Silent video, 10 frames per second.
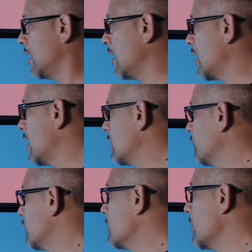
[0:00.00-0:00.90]
And
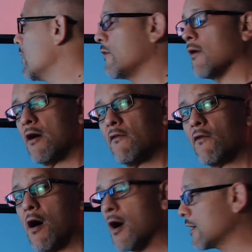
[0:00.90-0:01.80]
for the month of
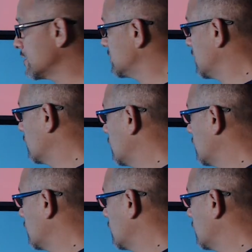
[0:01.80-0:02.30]
August, there